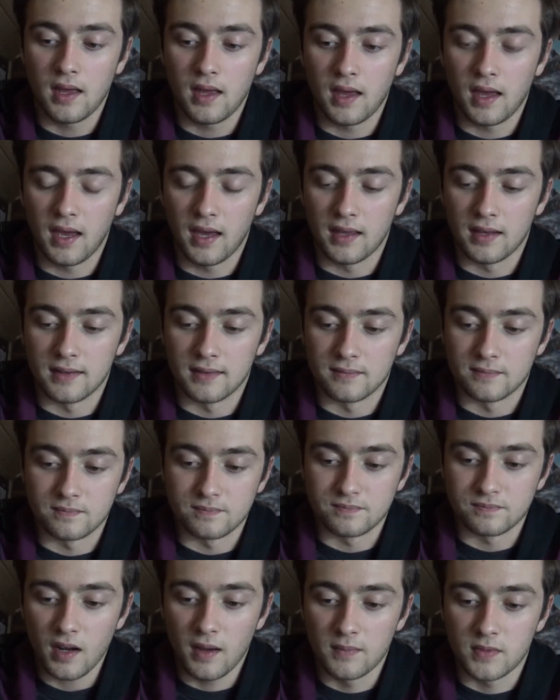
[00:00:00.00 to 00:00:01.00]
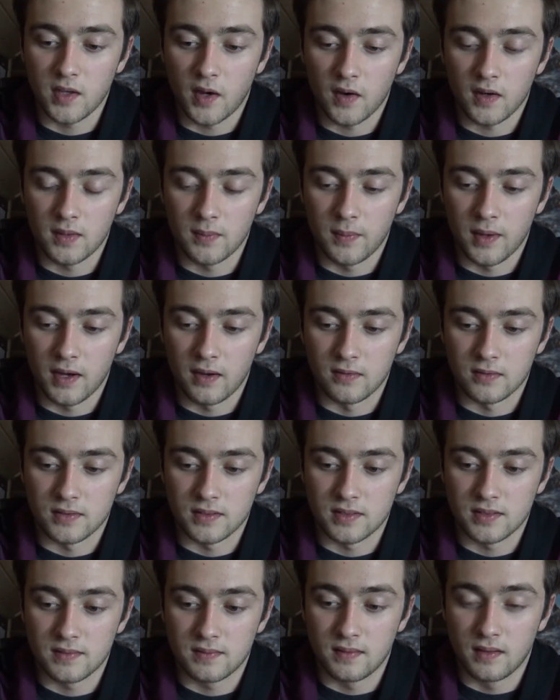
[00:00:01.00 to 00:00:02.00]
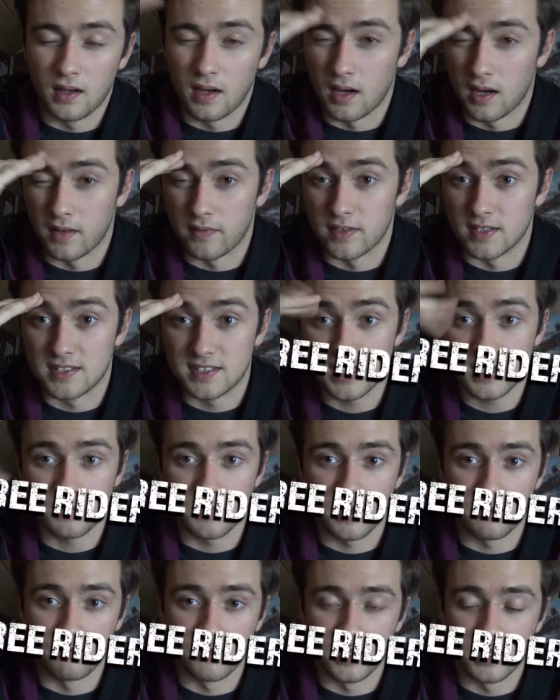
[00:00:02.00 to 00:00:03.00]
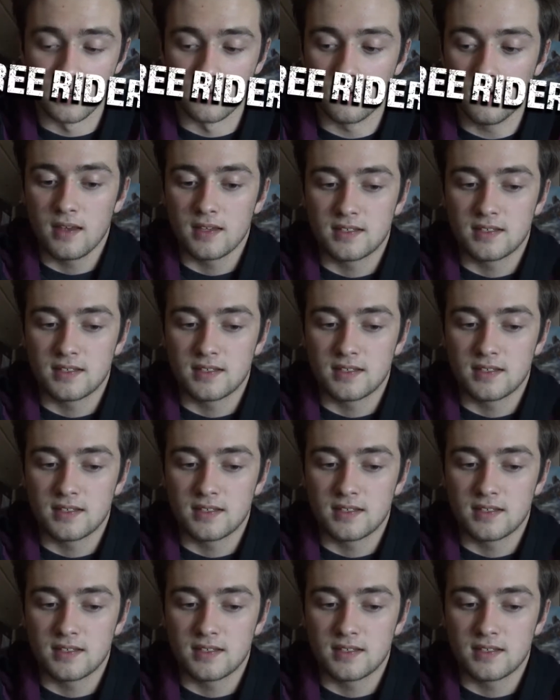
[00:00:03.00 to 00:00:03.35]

And I'm talking about uh, the Stickman video.